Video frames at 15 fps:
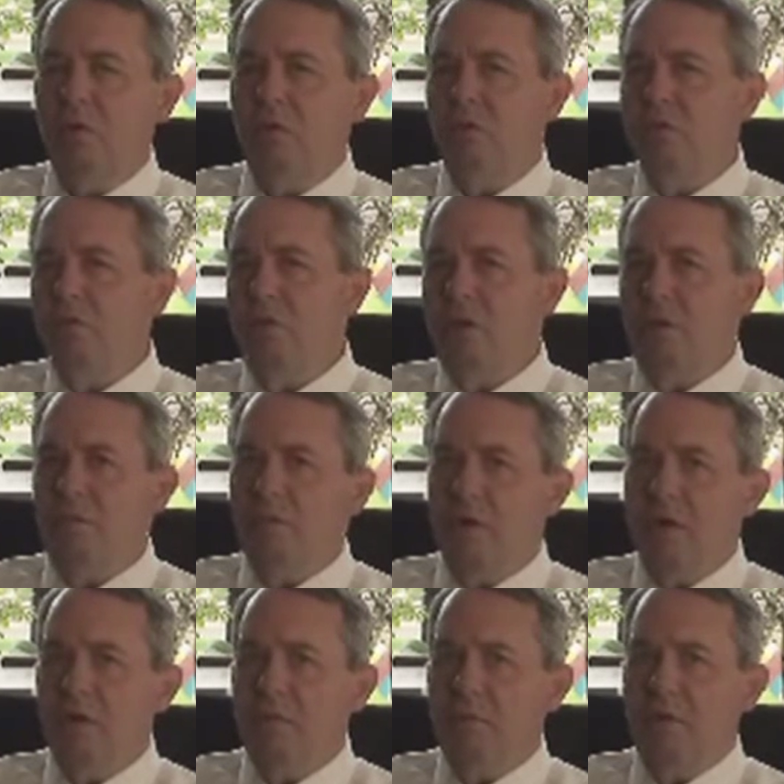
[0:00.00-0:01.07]
through the
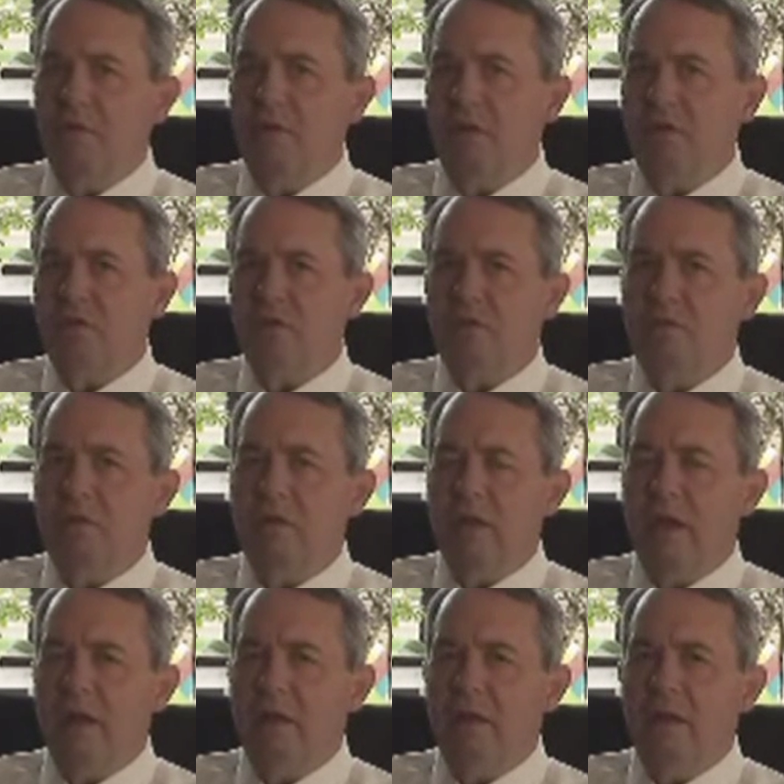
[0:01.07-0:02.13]
one of the blood vessels of the
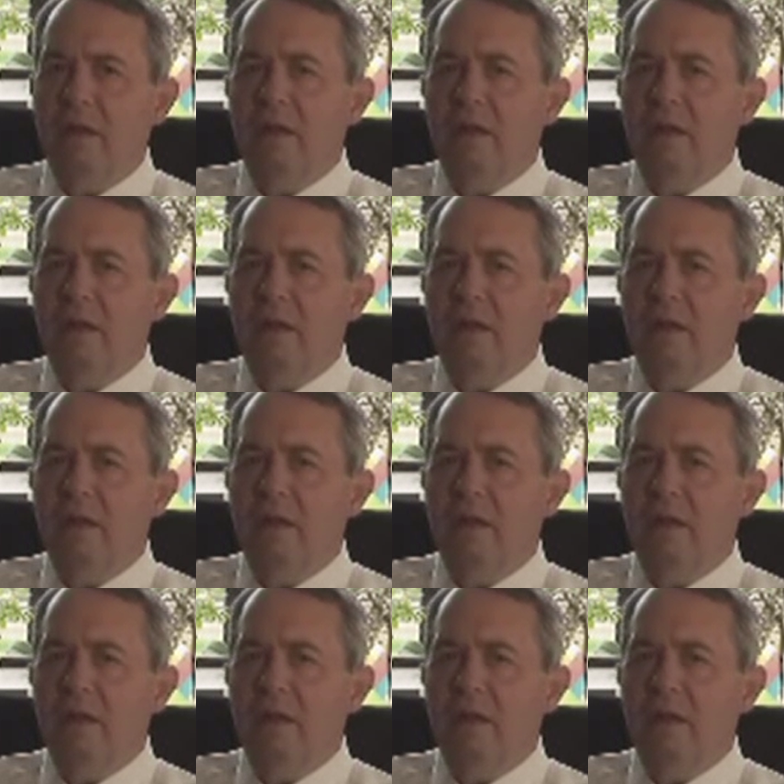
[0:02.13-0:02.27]
leg,